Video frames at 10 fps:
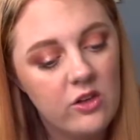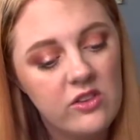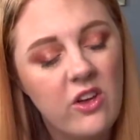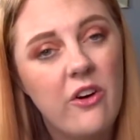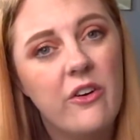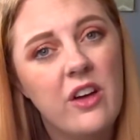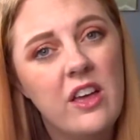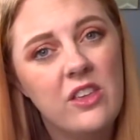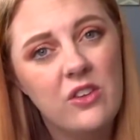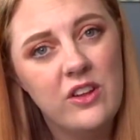so
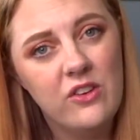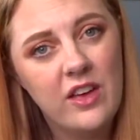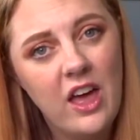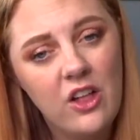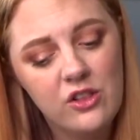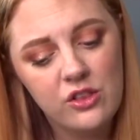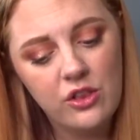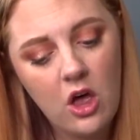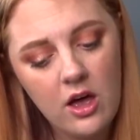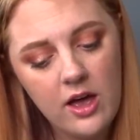you do get a
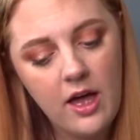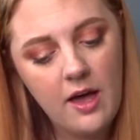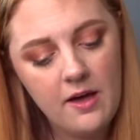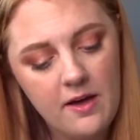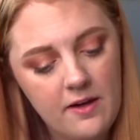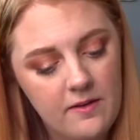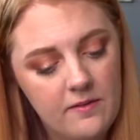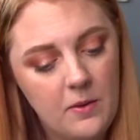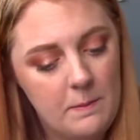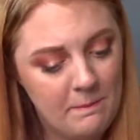lot of
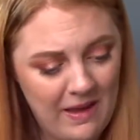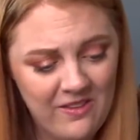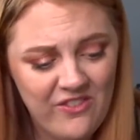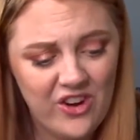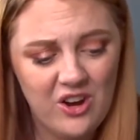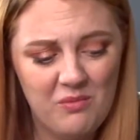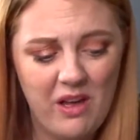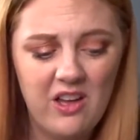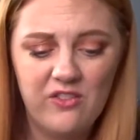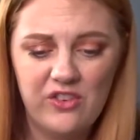bang for your
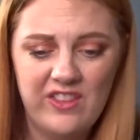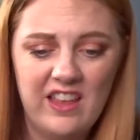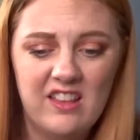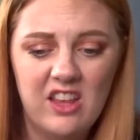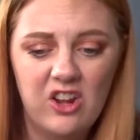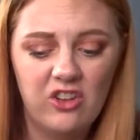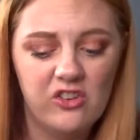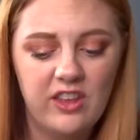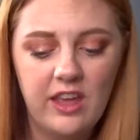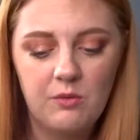buck. For $60,
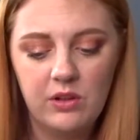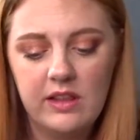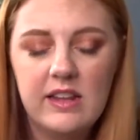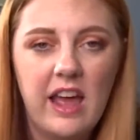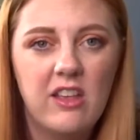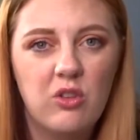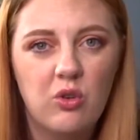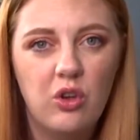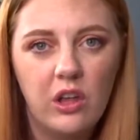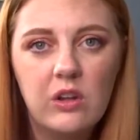you get really nice,
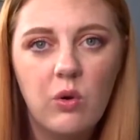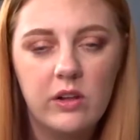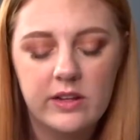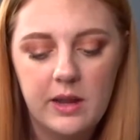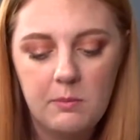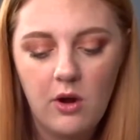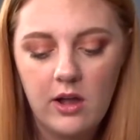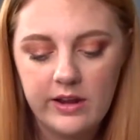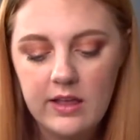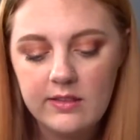good quality
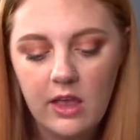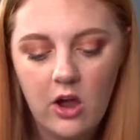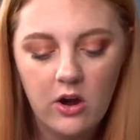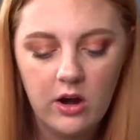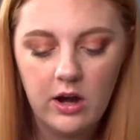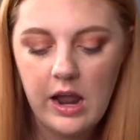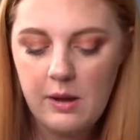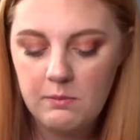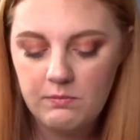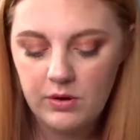products that are
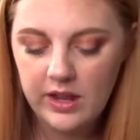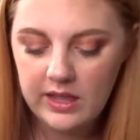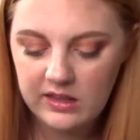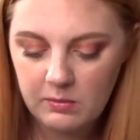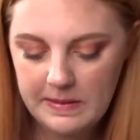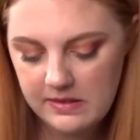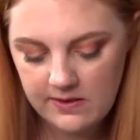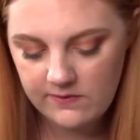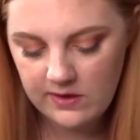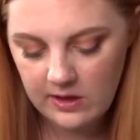pretty
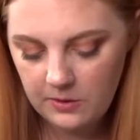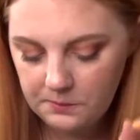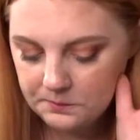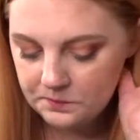expensive too.